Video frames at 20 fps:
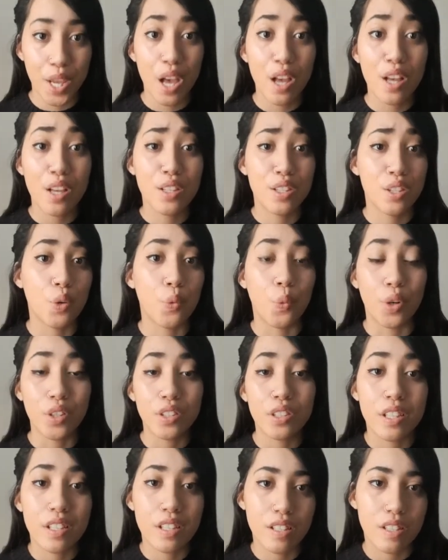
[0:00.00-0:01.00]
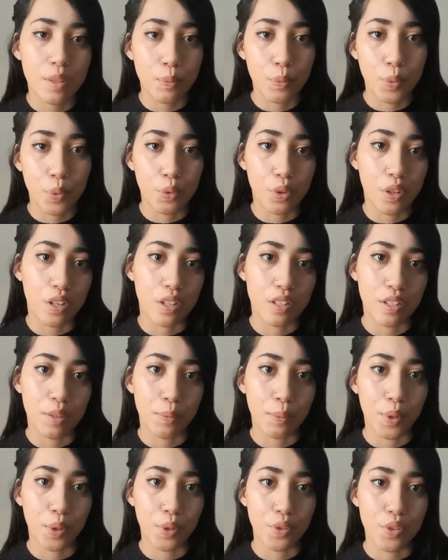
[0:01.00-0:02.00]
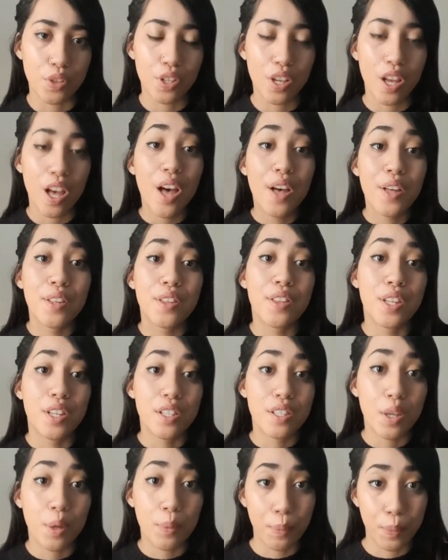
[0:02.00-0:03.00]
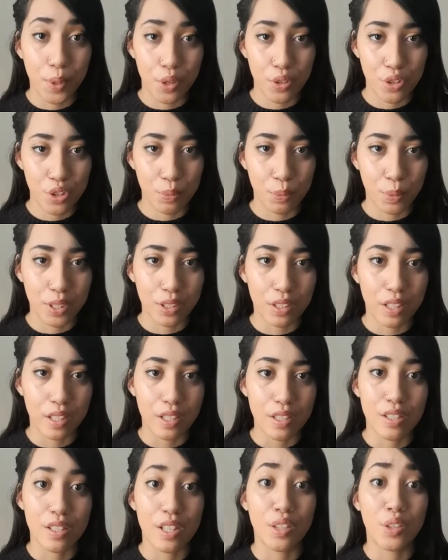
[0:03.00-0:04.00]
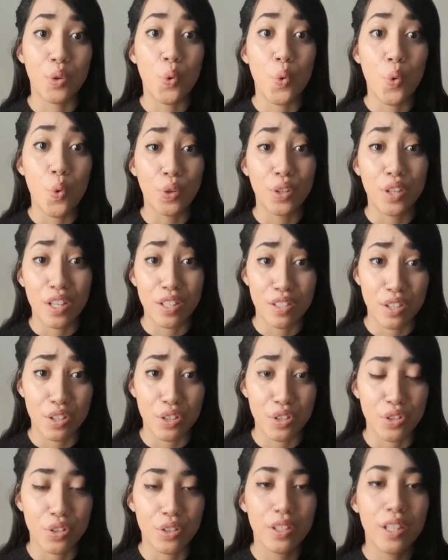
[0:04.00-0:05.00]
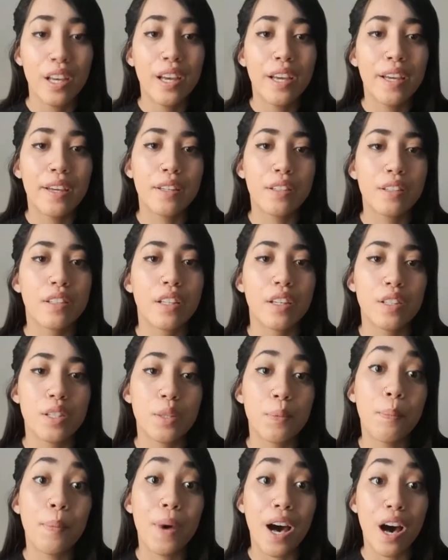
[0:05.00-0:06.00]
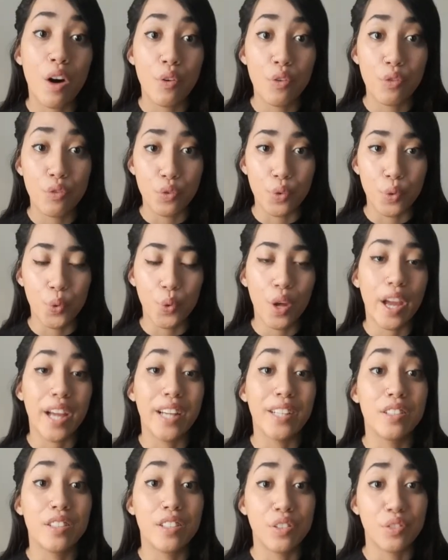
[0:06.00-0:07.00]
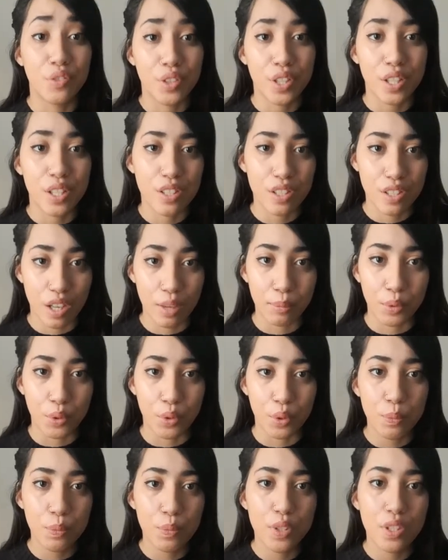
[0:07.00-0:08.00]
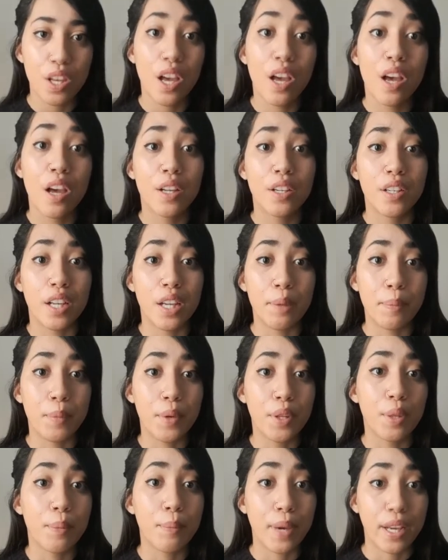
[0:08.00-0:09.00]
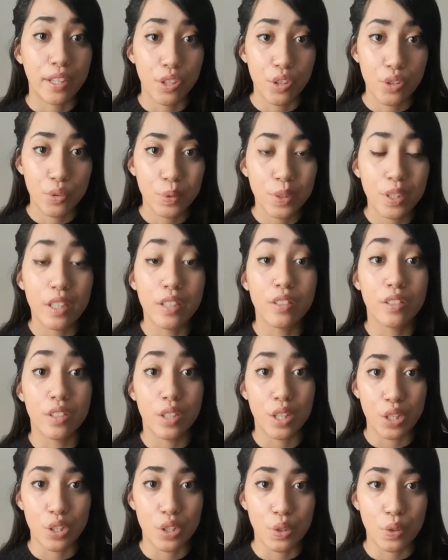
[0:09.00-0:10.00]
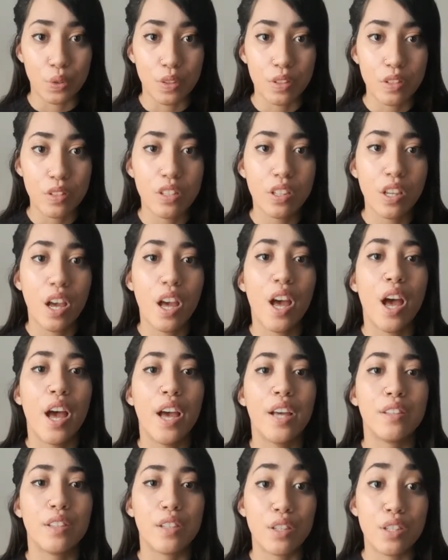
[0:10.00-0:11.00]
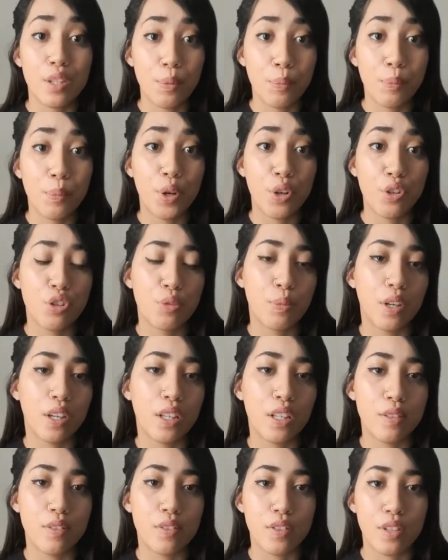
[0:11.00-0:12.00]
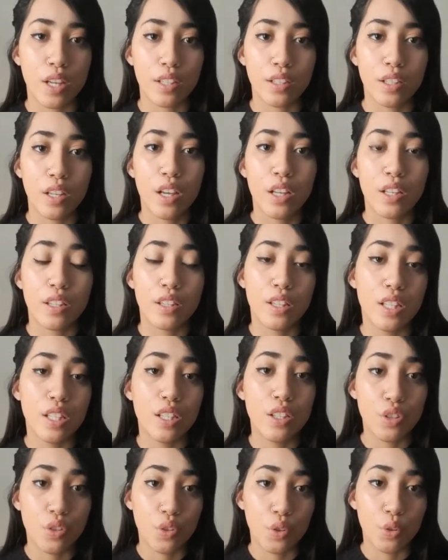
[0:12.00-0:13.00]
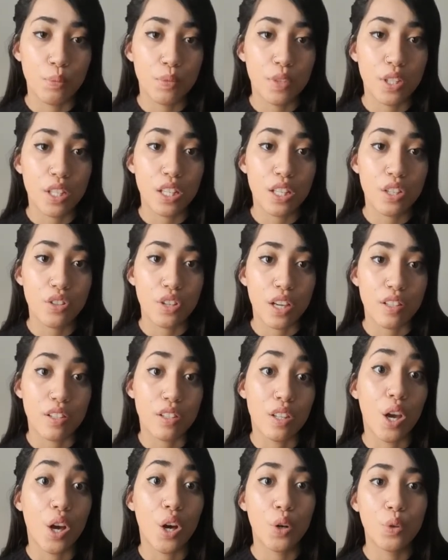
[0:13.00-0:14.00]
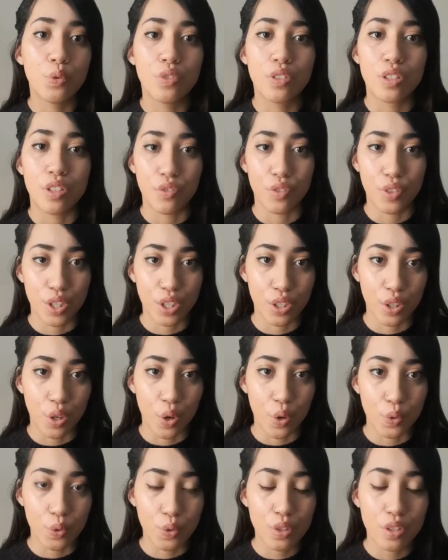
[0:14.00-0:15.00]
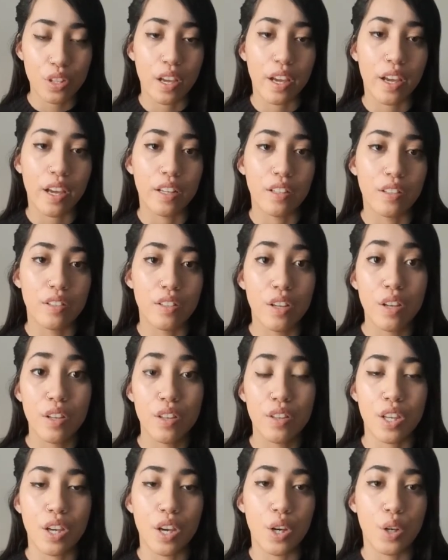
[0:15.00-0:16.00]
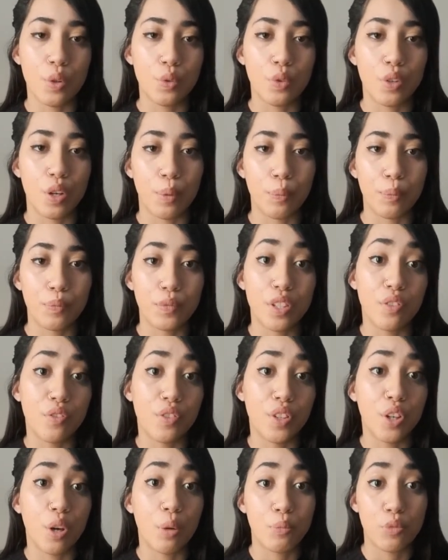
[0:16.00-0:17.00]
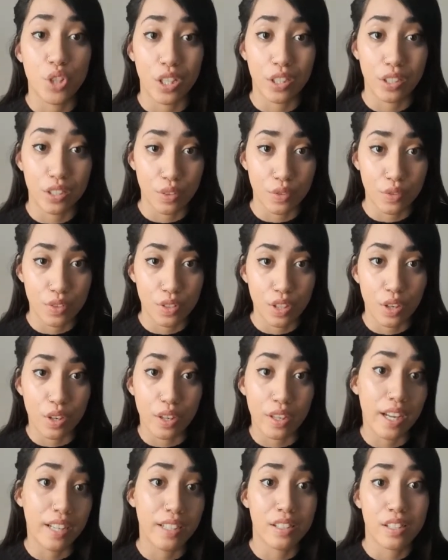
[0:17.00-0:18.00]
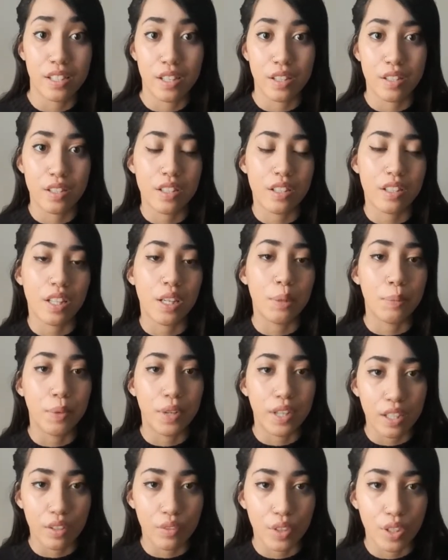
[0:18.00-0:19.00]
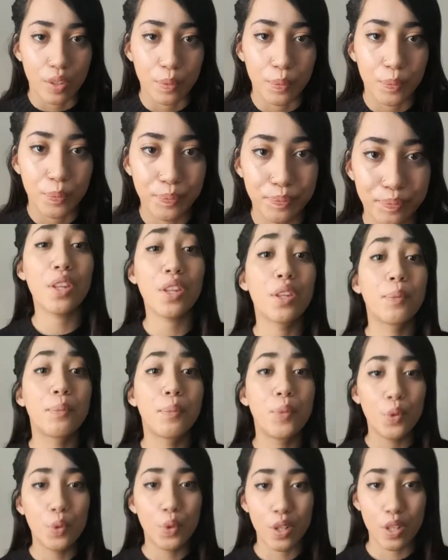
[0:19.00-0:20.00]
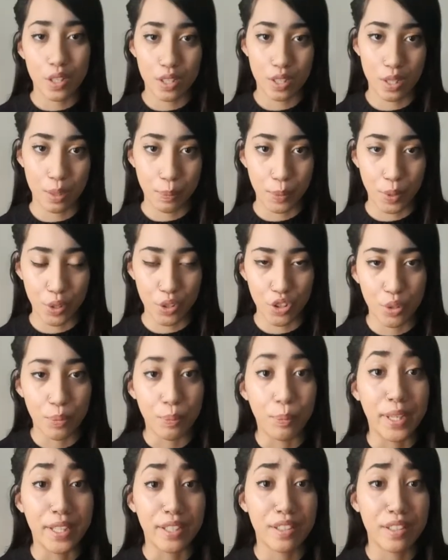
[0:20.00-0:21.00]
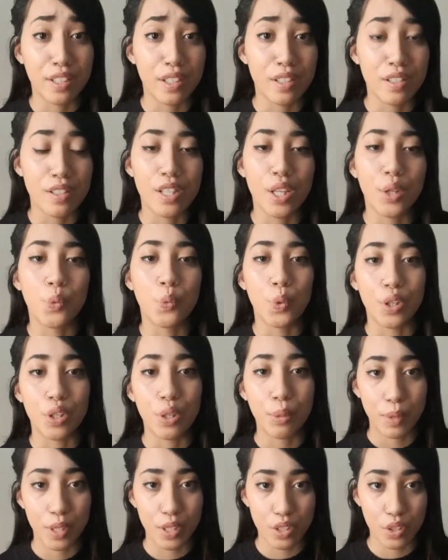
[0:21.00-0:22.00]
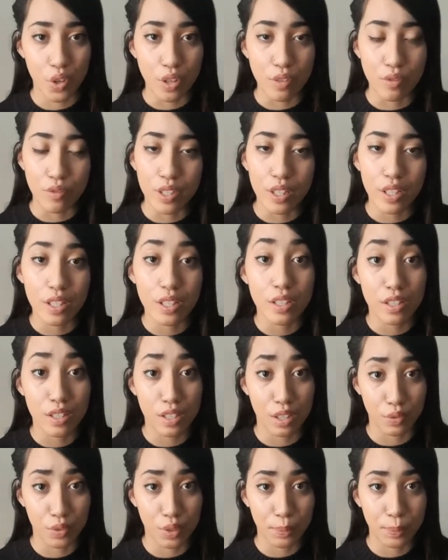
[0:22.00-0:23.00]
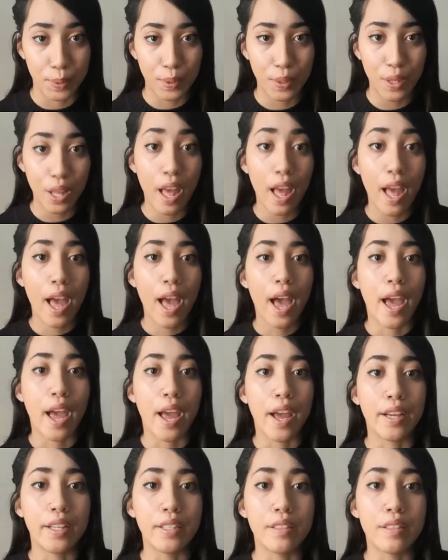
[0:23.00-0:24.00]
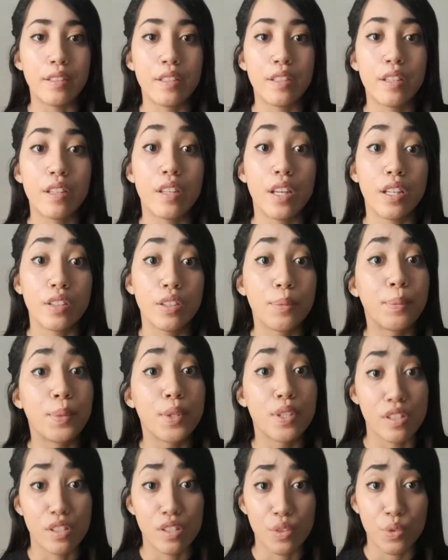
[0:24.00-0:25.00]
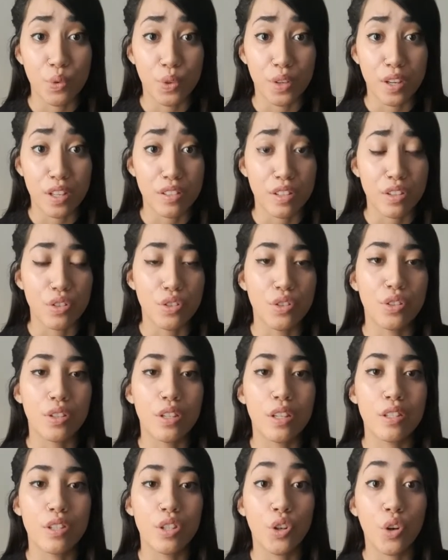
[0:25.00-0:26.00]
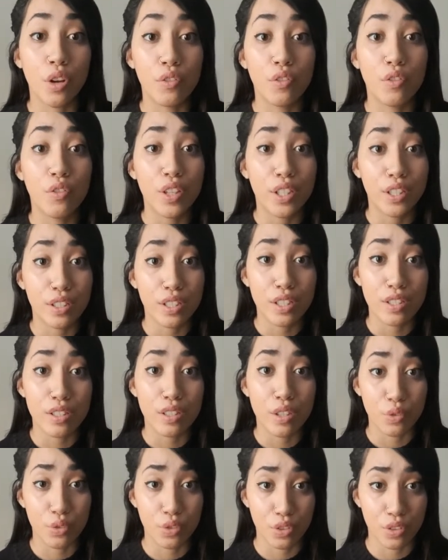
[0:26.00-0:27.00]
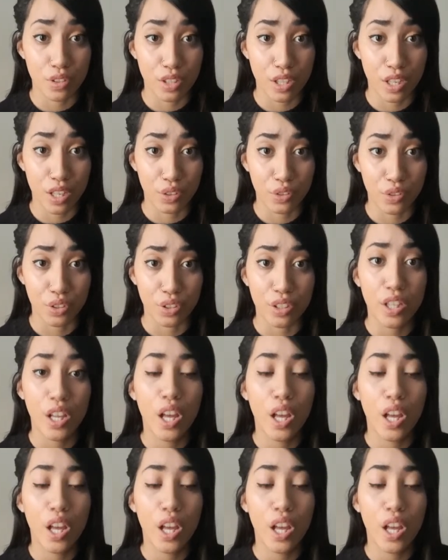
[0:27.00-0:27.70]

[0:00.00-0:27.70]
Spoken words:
So, what is the pluralist approach? This approach maintains that the organization entails powerful and differing subgroups, namely the management and trade unions, and this approach believes that these groups each has their own differing goals and their own differing objectives and ideas that they believe in. The pluralist approach maintains that workplace conflict is inevitable and that the business organization is a conflicting social structure